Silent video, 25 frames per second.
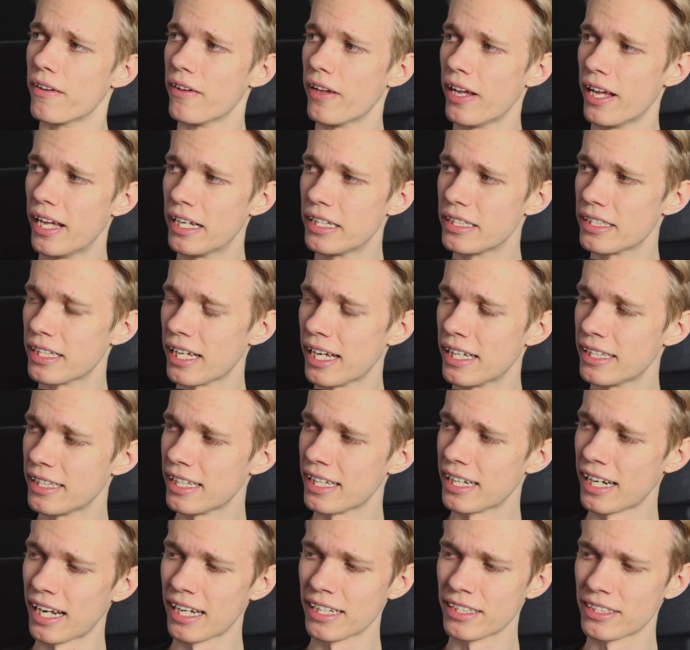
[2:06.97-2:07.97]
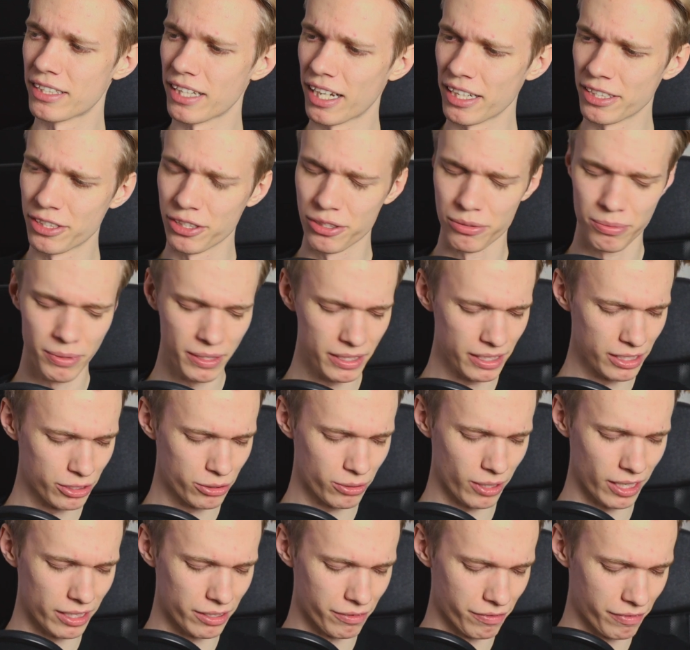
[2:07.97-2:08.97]
And then I just really
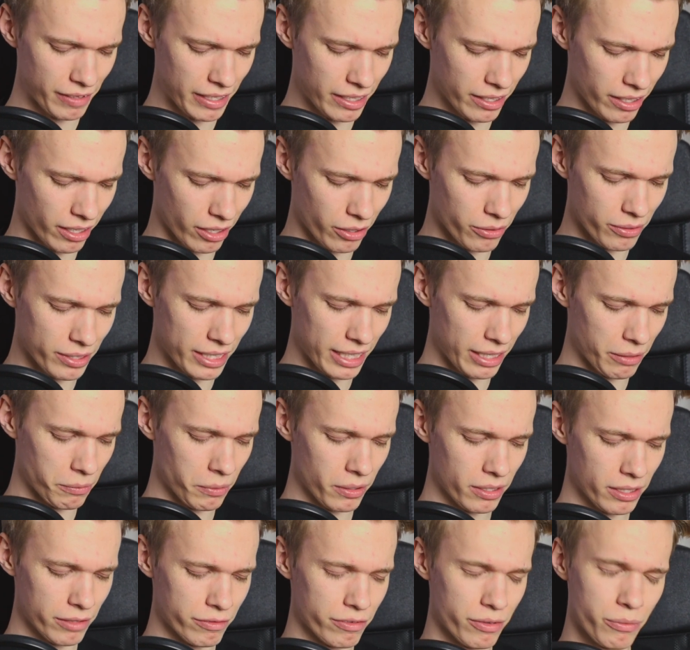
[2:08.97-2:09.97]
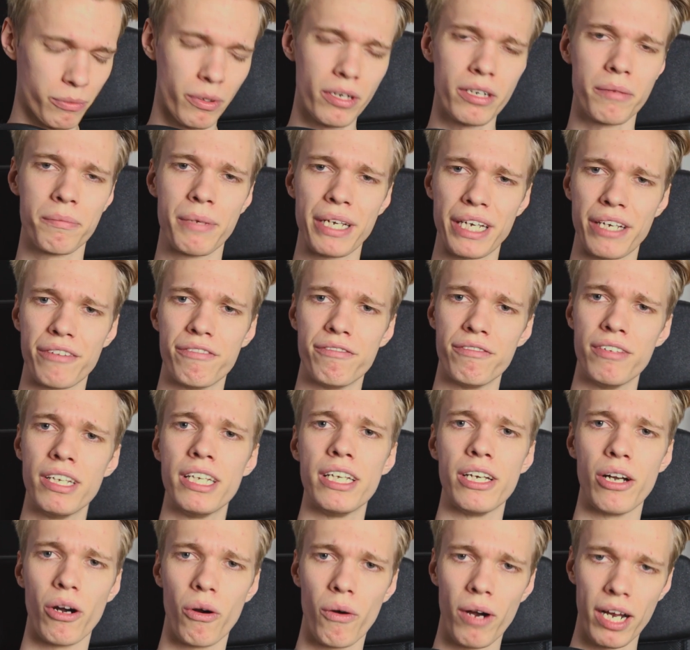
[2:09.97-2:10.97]
tried to figure out, okay, well, if I want to make a
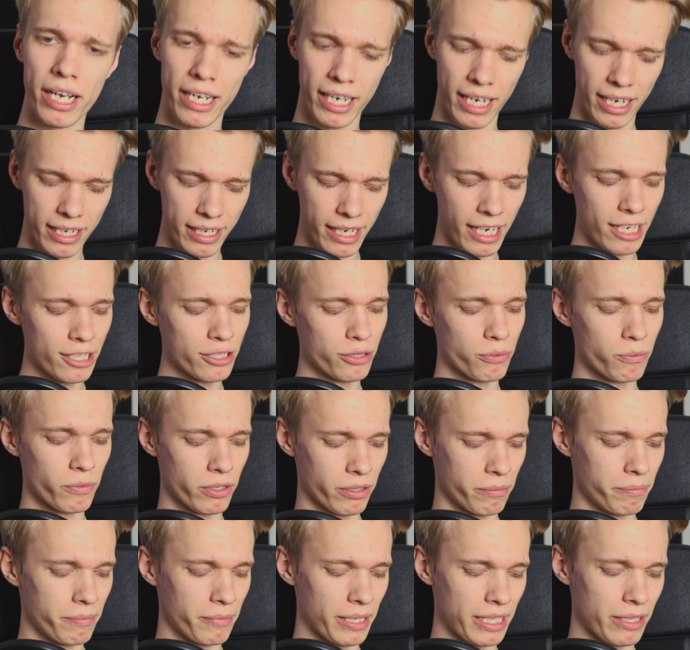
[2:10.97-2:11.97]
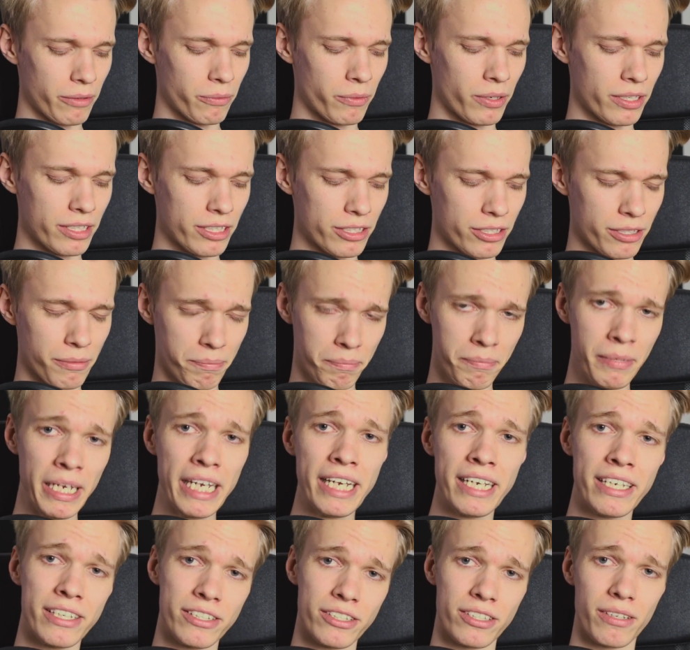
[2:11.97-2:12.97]
video, I kind of actually want it to
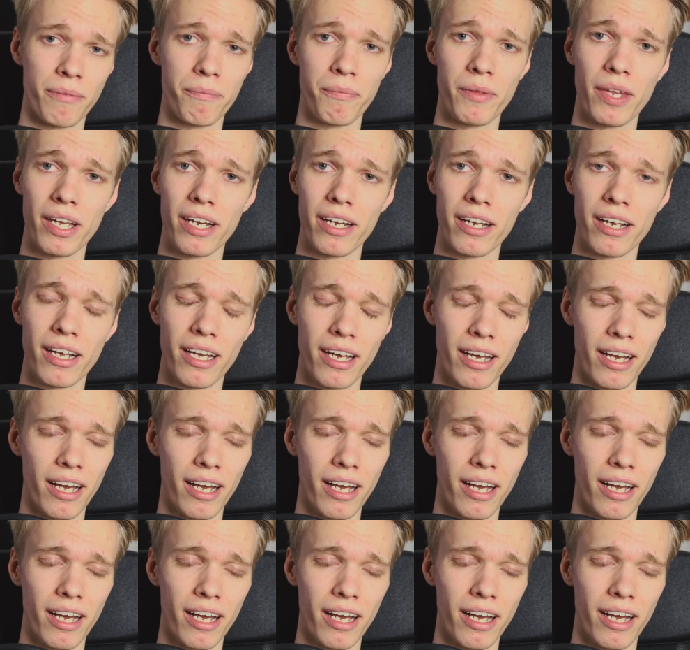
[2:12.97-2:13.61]
mean something.